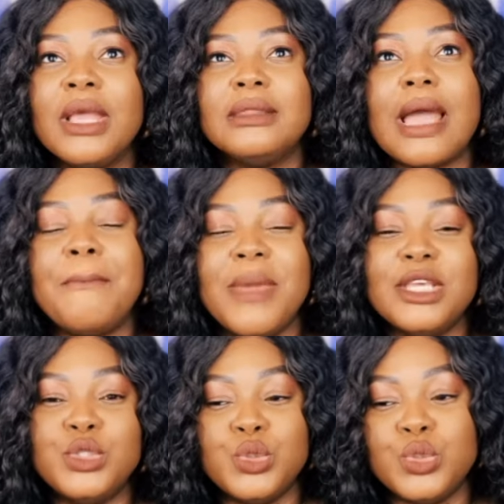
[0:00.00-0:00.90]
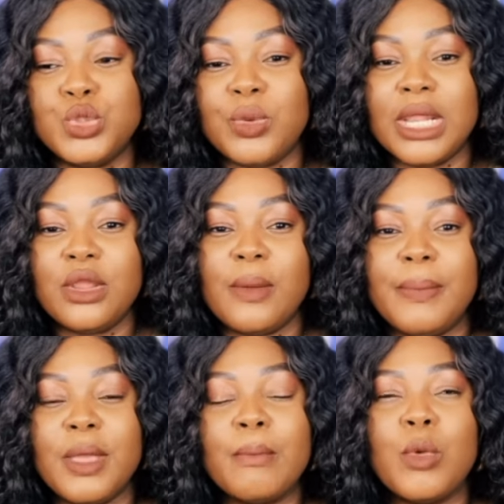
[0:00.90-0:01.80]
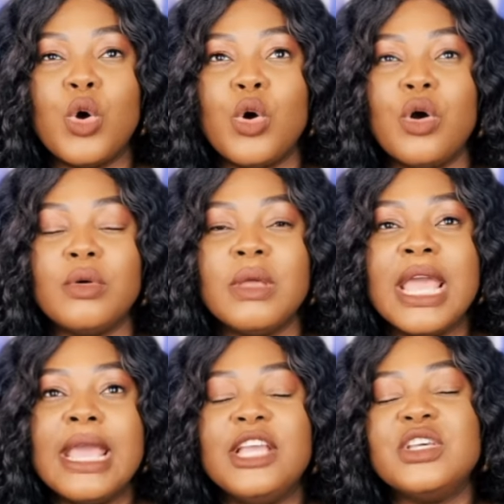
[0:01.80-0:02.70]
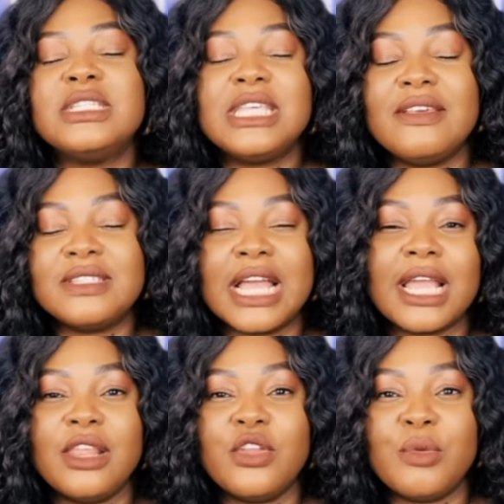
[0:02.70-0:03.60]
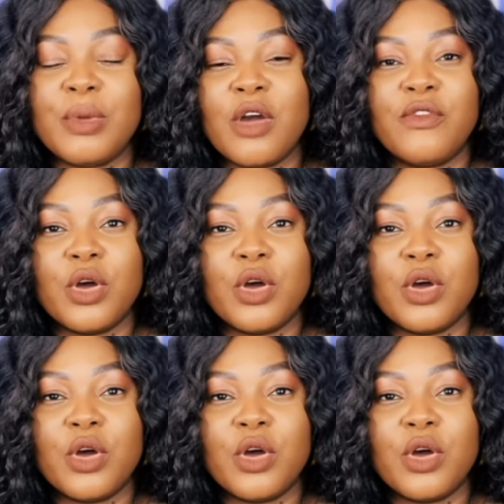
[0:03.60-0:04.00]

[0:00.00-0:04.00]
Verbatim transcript: that makes Zuzu a little bit more, it just gives like a little bit of